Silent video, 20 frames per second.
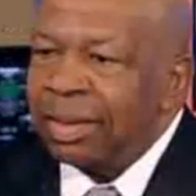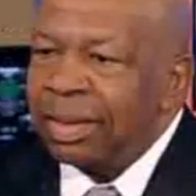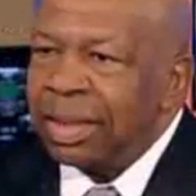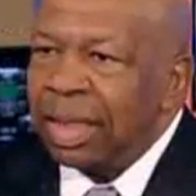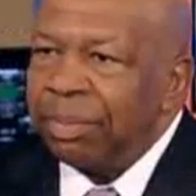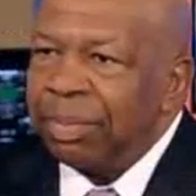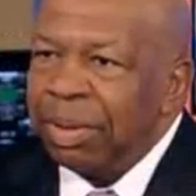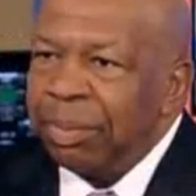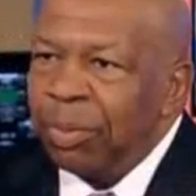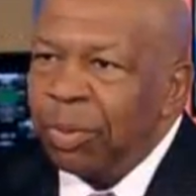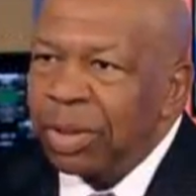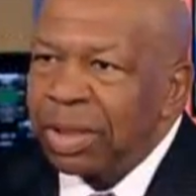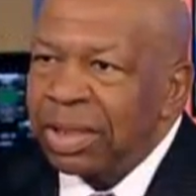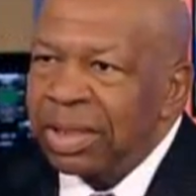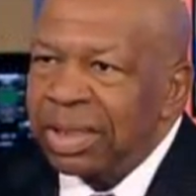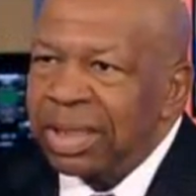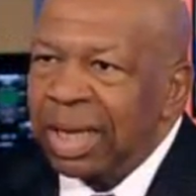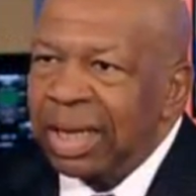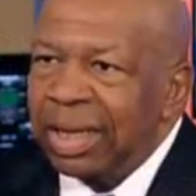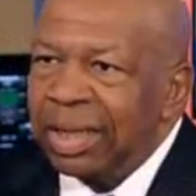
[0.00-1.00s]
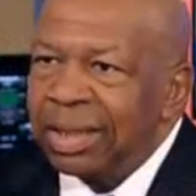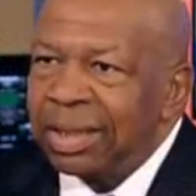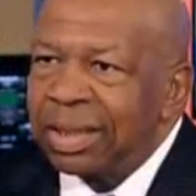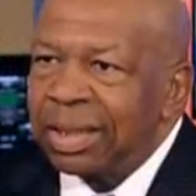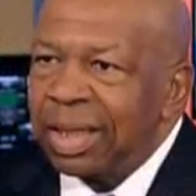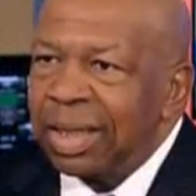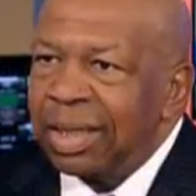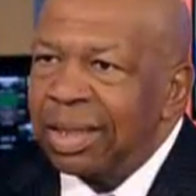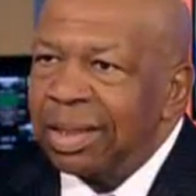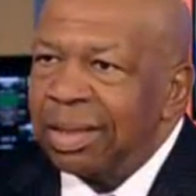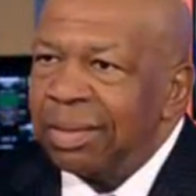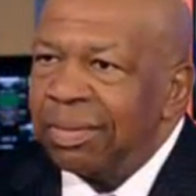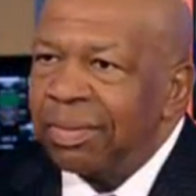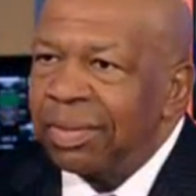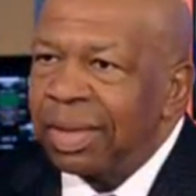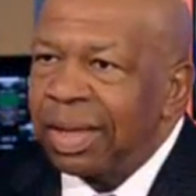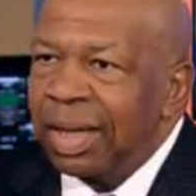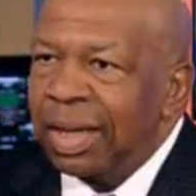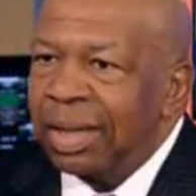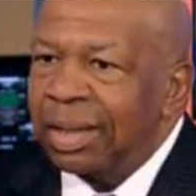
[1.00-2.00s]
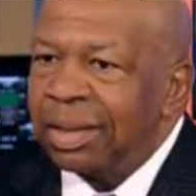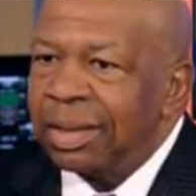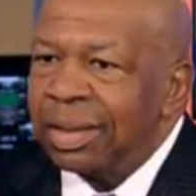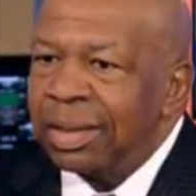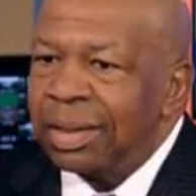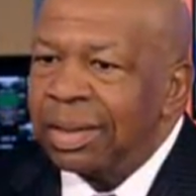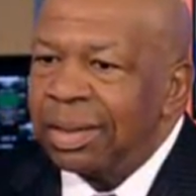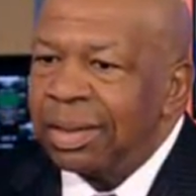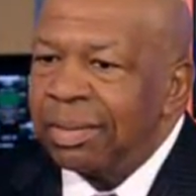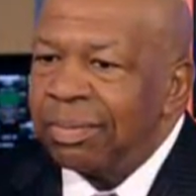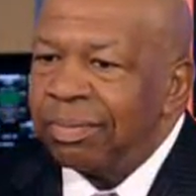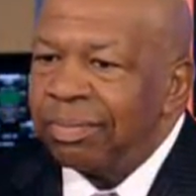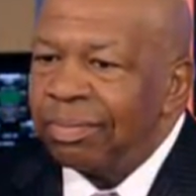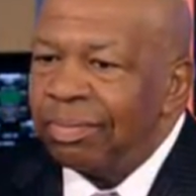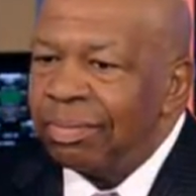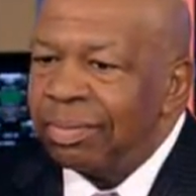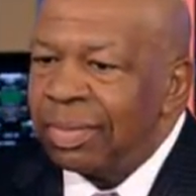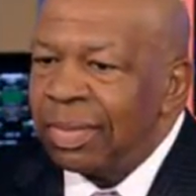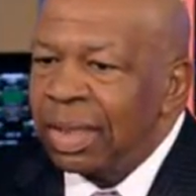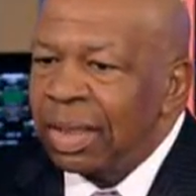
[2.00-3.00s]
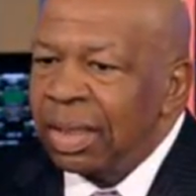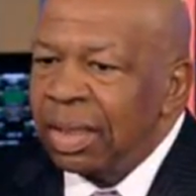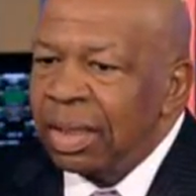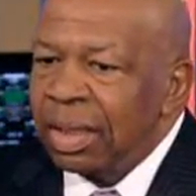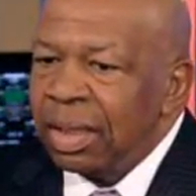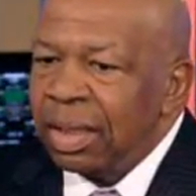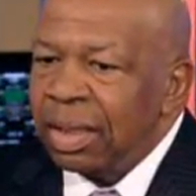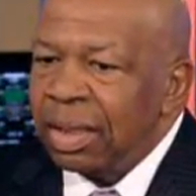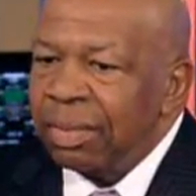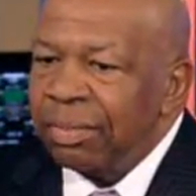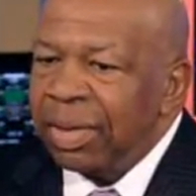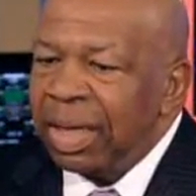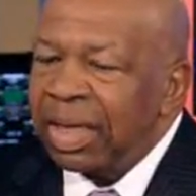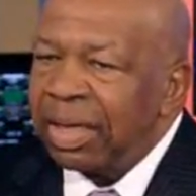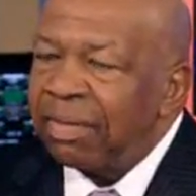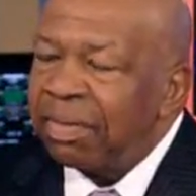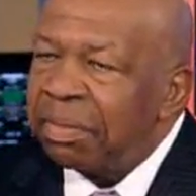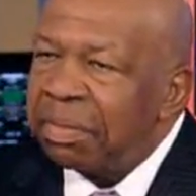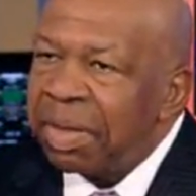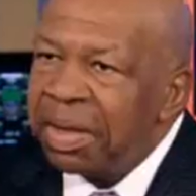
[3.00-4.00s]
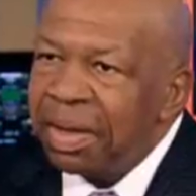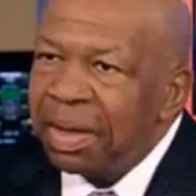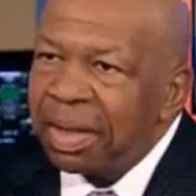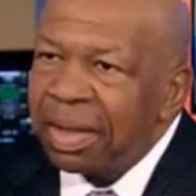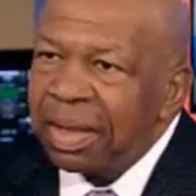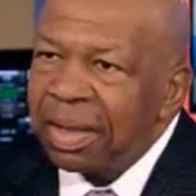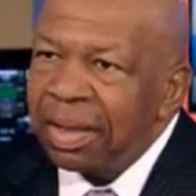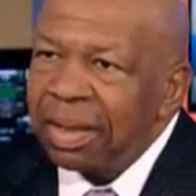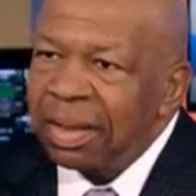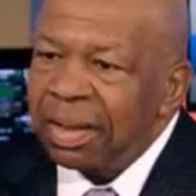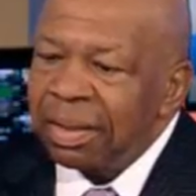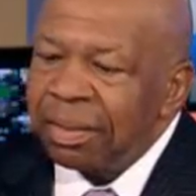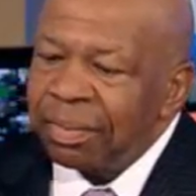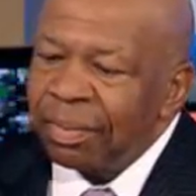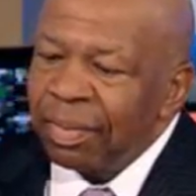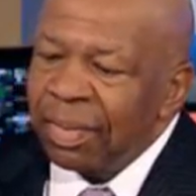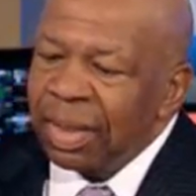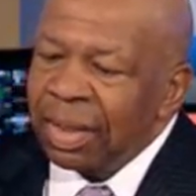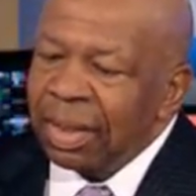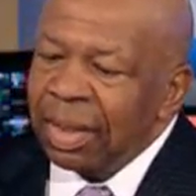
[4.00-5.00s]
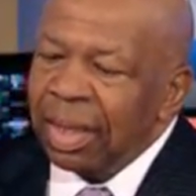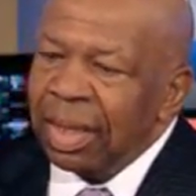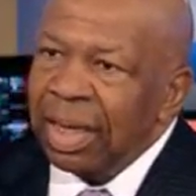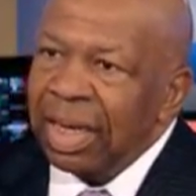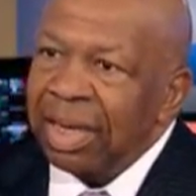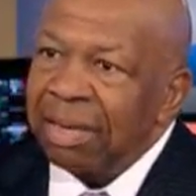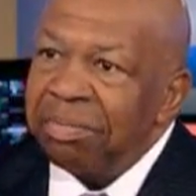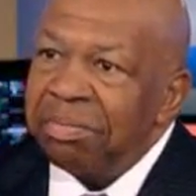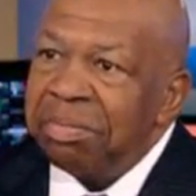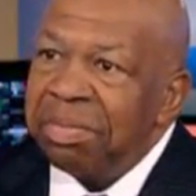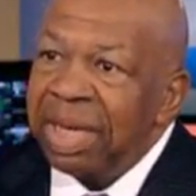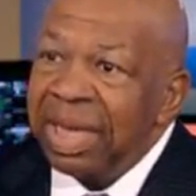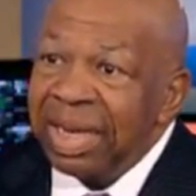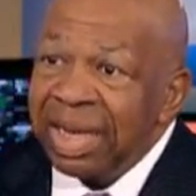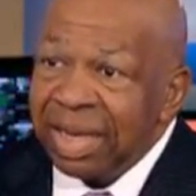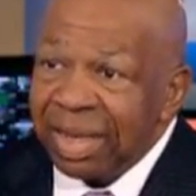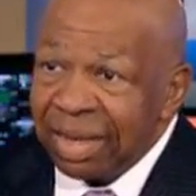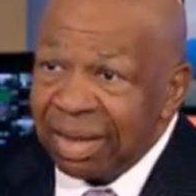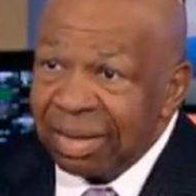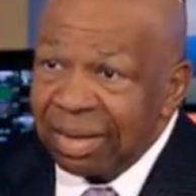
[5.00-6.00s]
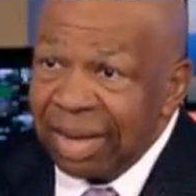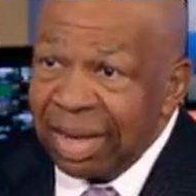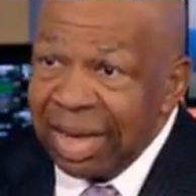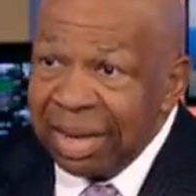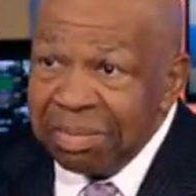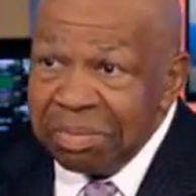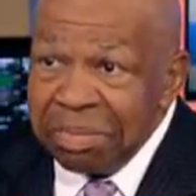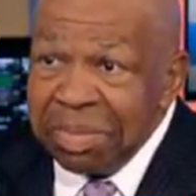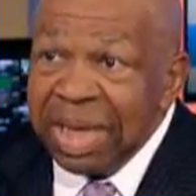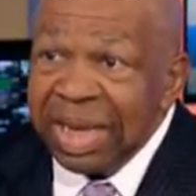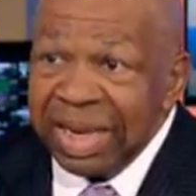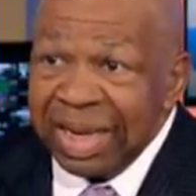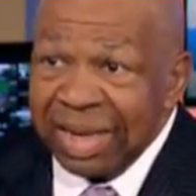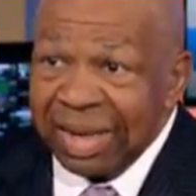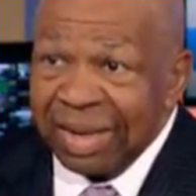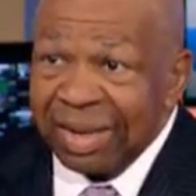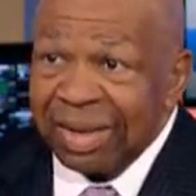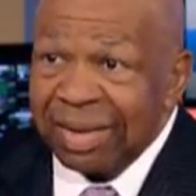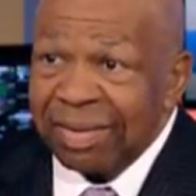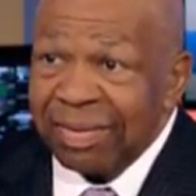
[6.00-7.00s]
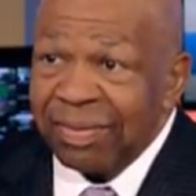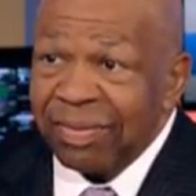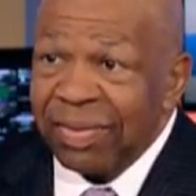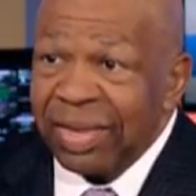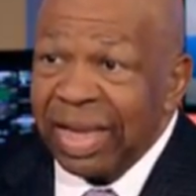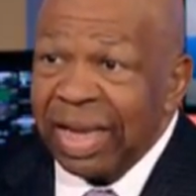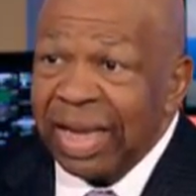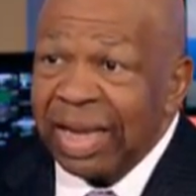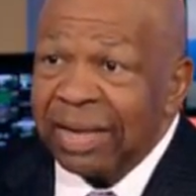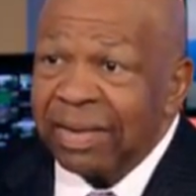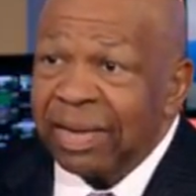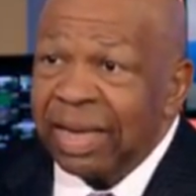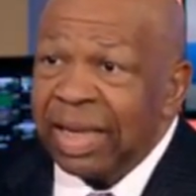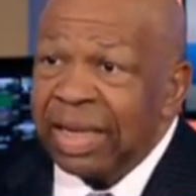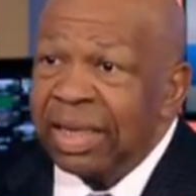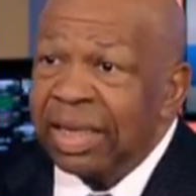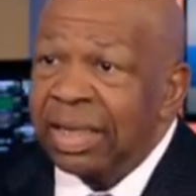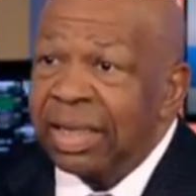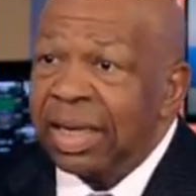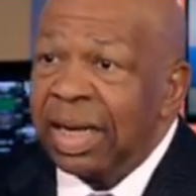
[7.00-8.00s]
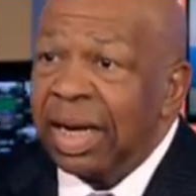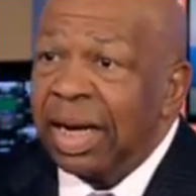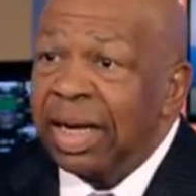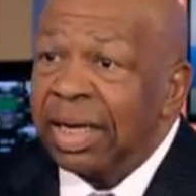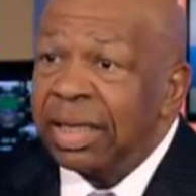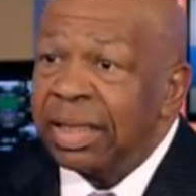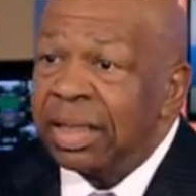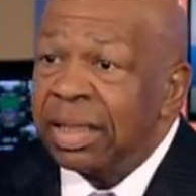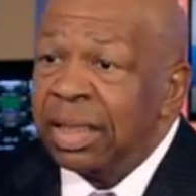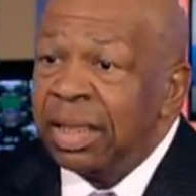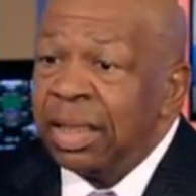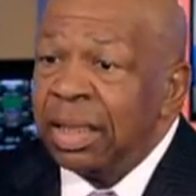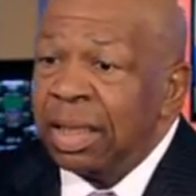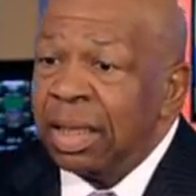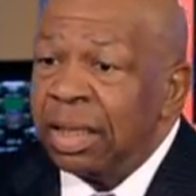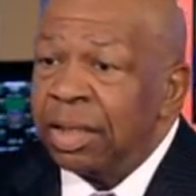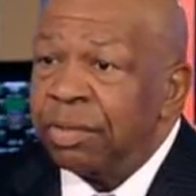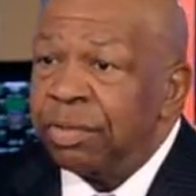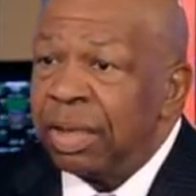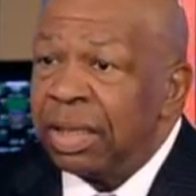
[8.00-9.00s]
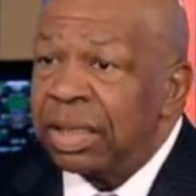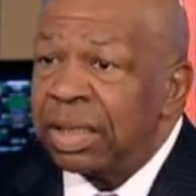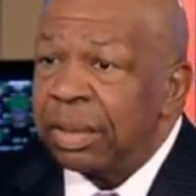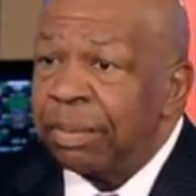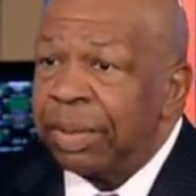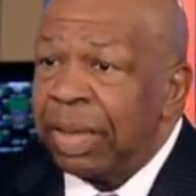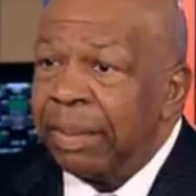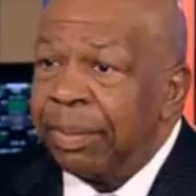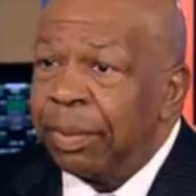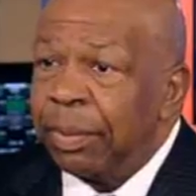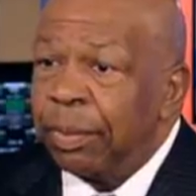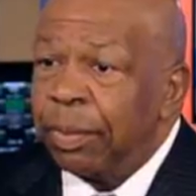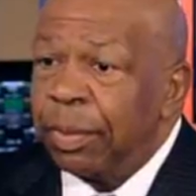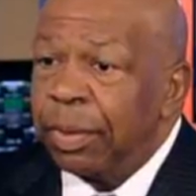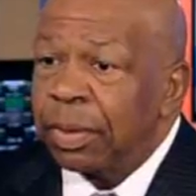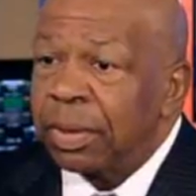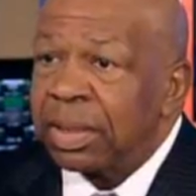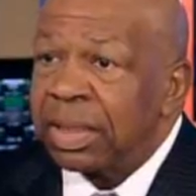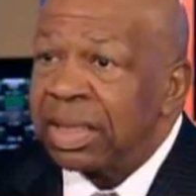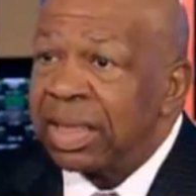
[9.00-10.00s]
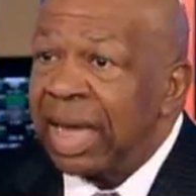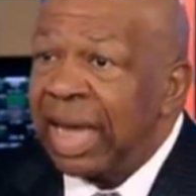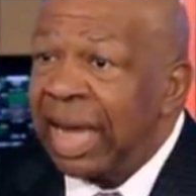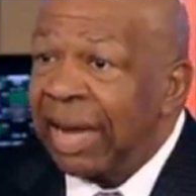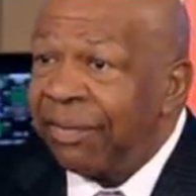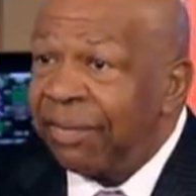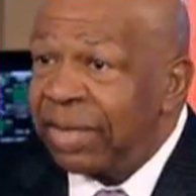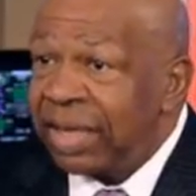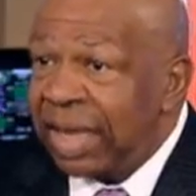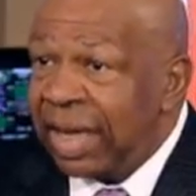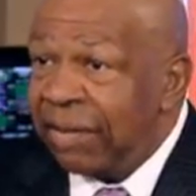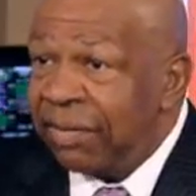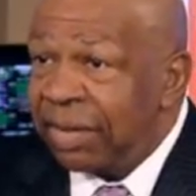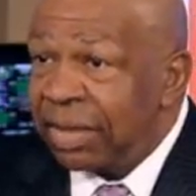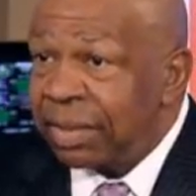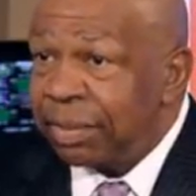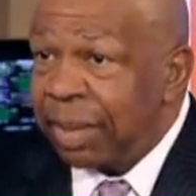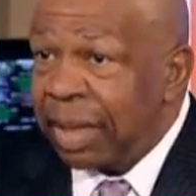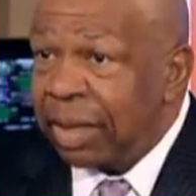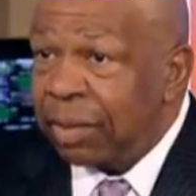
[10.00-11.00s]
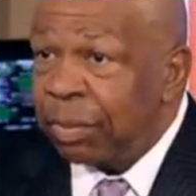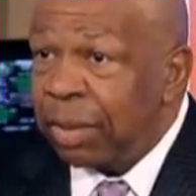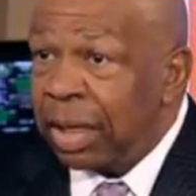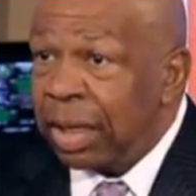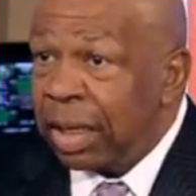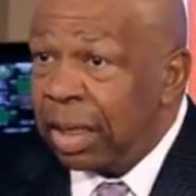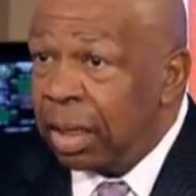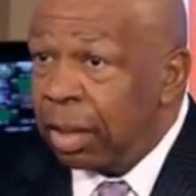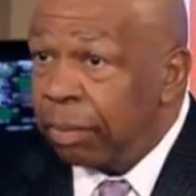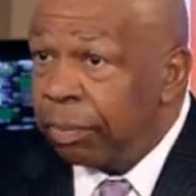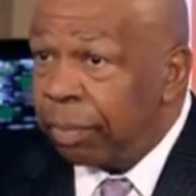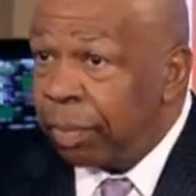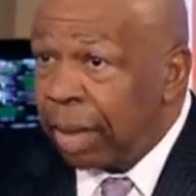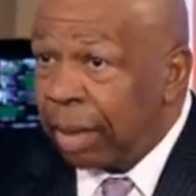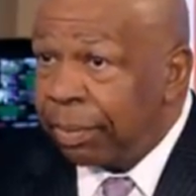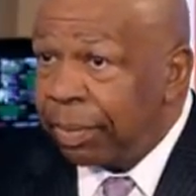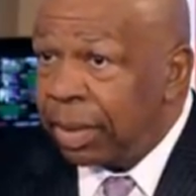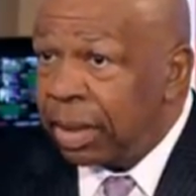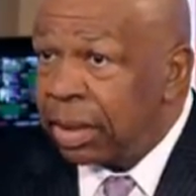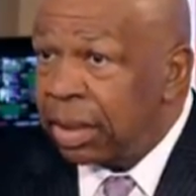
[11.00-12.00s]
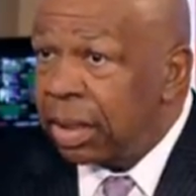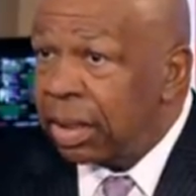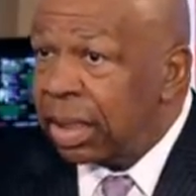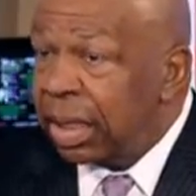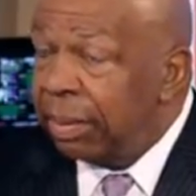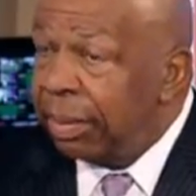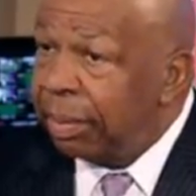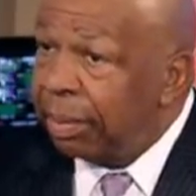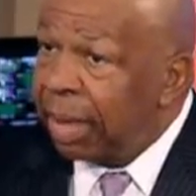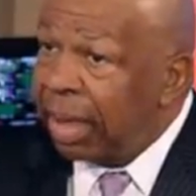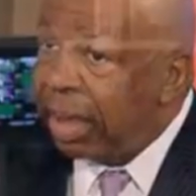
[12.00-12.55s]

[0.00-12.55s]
J.P. Morgan Chase, and you've got Bank of America admitting that they did not address the paperwork, affidavits, by the way, properly. Now, keep in